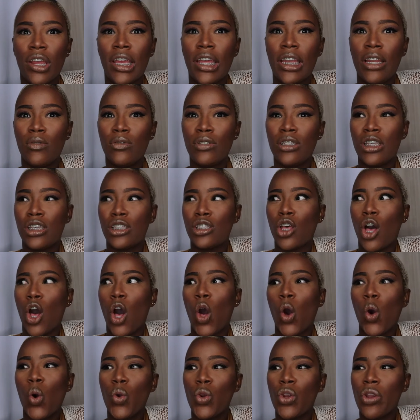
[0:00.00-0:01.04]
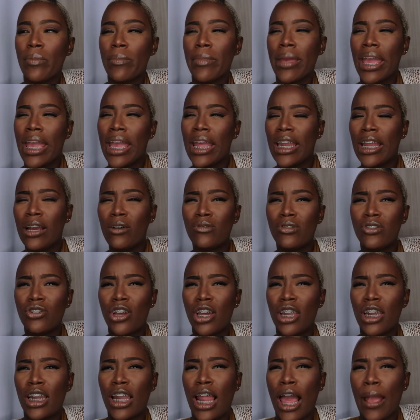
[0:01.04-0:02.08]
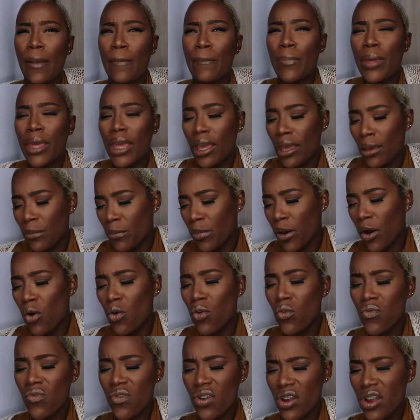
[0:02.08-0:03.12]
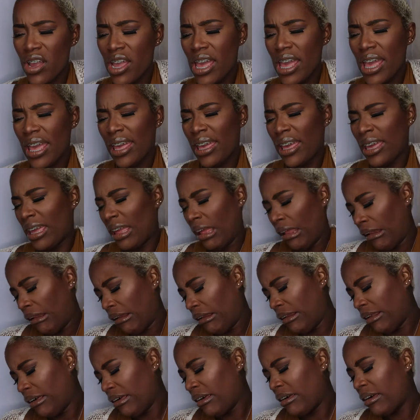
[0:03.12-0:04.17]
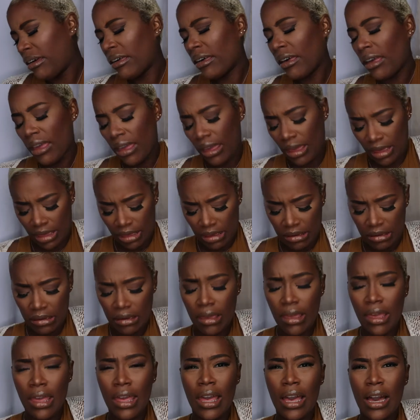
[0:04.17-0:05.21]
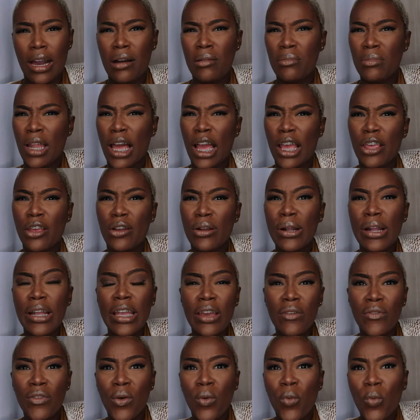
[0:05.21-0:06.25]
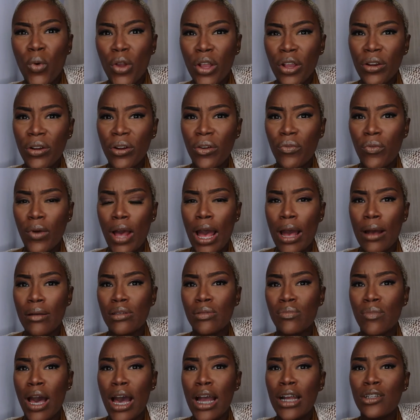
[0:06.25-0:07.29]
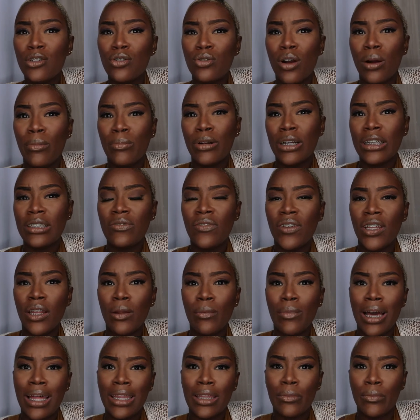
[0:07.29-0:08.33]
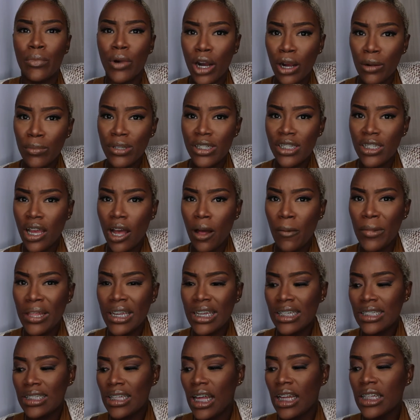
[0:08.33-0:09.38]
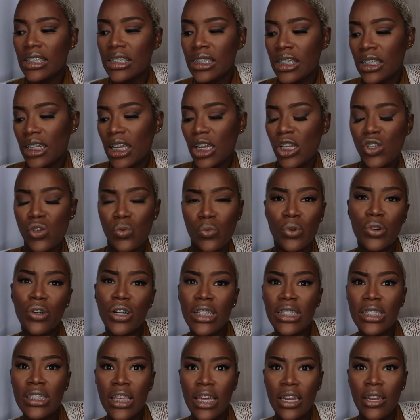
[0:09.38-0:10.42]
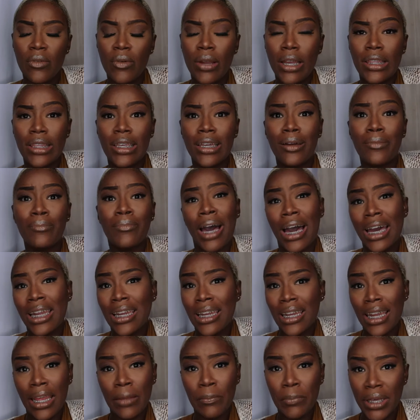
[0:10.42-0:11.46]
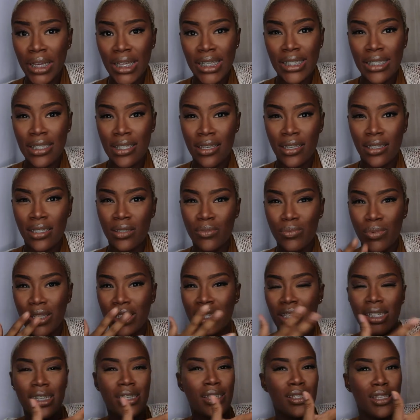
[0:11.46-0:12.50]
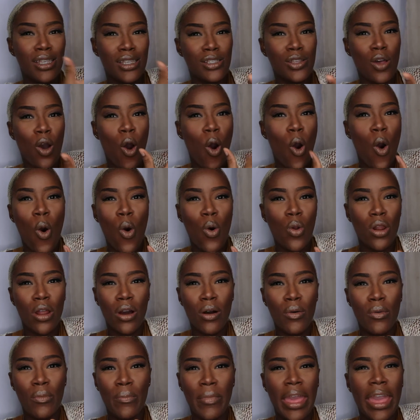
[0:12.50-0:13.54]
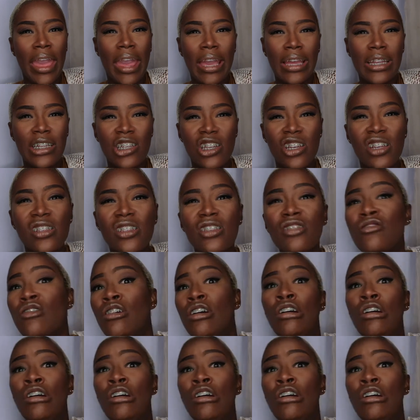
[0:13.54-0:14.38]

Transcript: and it was this older man that was trying to like peep over and look and i'm like you're giving weirdo vibes mind you i'm breastfeeding by the barbershop and it's like teenage boys standing right there minding their business but then it's this old old man just